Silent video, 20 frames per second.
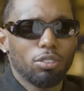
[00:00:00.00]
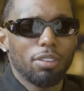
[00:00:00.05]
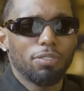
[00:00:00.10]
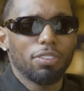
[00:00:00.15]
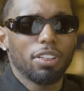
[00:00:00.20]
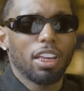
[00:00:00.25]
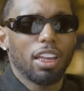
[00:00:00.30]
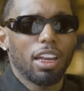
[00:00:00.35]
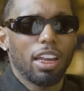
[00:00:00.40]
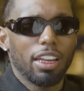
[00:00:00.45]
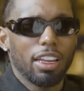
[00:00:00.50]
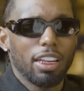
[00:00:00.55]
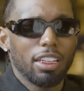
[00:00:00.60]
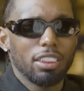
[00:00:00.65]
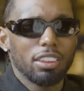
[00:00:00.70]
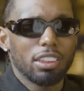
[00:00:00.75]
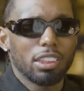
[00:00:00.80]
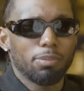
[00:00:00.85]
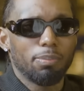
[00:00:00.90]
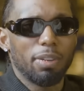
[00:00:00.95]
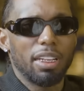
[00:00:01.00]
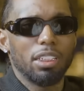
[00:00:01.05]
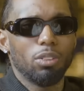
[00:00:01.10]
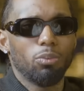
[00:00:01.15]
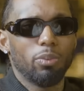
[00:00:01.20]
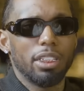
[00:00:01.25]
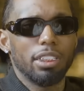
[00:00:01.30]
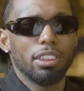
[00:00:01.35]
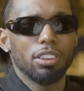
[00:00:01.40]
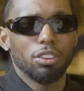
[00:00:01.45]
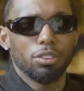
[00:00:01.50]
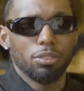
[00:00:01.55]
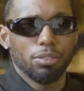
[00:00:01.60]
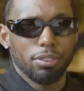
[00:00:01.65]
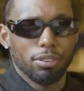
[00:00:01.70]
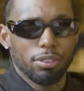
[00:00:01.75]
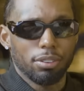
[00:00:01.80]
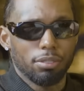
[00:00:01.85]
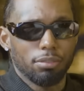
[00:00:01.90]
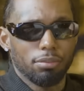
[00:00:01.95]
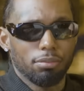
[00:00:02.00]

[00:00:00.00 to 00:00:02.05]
you ever get like any smelly willy dudes?